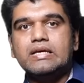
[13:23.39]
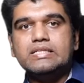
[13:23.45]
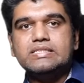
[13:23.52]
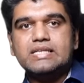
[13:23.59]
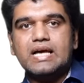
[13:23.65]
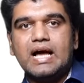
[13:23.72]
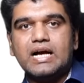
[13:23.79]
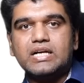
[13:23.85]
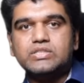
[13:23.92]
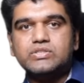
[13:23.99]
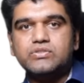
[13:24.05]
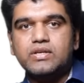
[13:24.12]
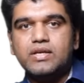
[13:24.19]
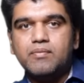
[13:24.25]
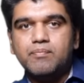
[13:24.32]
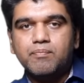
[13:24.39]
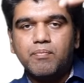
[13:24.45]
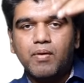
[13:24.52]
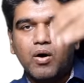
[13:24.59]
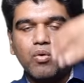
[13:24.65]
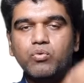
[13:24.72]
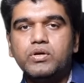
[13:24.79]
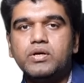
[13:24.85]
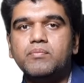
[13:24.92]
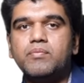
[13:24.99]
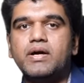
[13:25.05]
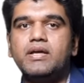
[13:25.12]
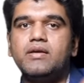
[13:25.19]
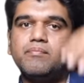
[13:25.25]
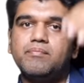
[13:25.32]
is actually bound
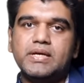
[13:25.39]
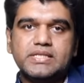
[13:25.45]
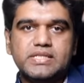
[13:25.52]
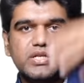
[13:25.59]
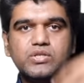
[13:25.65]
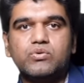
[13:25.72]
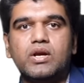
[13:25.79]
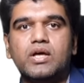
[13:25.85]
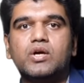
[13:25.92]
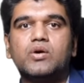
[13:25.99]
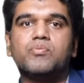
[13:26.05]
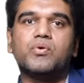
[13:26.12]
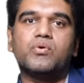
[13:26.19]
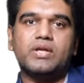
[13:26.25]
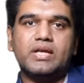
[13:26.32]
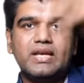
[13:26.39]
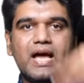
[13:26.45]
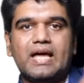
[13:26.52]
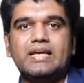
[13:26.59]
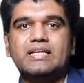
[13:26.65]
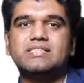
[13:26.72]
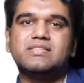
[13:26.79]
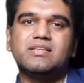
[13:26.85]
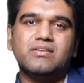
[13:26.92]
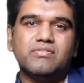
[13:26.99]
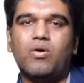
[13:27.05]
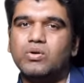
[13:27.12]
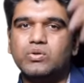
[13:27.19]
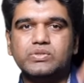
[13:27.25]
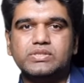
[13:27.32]
by beta-2-glycoprotein, annexin,
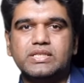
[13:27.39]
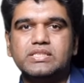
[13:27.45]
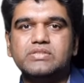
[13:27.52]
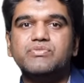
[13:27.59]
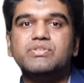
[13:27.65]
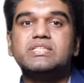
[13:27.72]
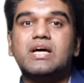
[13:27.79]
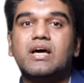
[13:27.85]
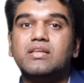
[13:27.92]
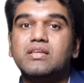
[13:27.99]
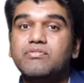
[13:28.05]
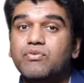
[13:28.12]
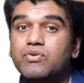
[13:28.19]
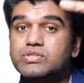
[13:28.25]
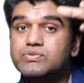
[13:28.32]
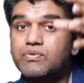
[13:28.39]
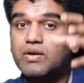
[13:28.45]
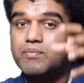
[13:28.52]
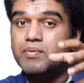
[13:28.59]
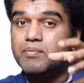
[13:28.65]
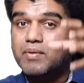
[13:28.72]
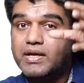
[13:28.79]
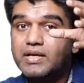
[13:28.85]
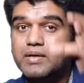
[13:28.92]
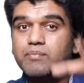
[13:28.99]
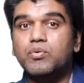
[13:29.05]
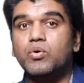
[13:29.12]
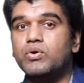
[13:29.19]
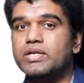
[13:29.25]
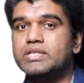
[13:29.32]
all those things which are the phospholipid binding
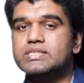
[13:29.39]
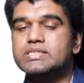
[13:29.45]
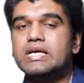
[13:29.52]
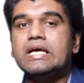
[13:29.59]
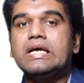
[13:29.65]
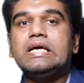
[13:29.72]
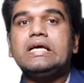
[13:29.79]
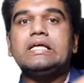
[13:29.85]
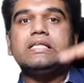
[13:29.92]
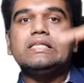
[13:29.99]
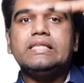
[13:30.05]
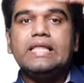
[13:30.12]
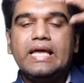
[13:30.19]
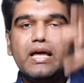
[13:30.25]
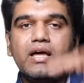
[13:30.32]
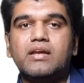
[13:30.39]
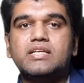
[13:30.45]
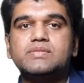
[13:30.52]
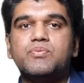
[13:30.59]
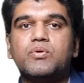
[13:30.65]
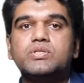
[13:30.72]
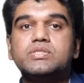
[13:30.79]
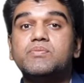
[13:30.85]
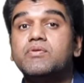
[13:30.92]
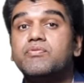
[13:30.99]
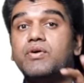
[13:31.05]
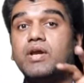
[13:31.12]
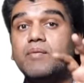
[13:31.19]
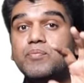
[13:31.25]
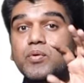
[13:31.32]
proteins. They are responsible
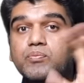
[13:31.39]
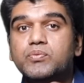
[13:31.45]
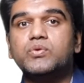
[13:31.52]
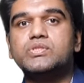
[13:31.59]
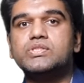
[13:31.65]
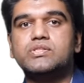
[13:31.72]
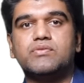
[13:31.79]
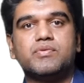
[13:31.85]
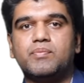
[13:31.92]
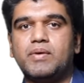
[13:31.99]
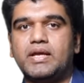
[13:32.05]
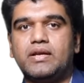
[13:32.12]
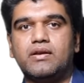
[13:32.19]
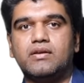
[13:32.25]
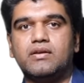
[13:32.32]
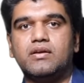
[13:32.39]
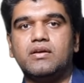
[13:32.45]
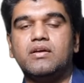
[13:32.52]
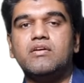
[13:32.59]
for apoptosis of the platelet